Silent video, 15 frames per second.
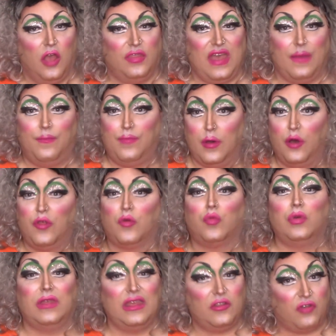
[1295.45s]
They both
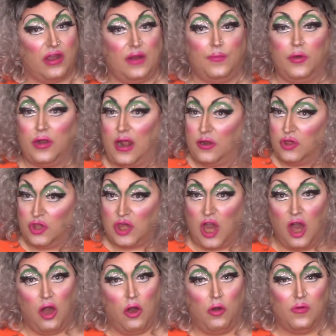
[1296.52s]
really tried to put on a
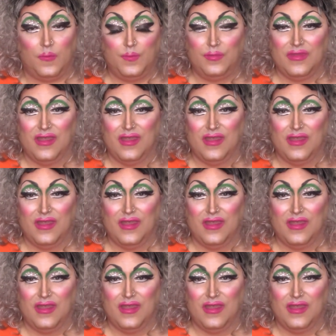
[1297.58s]
show.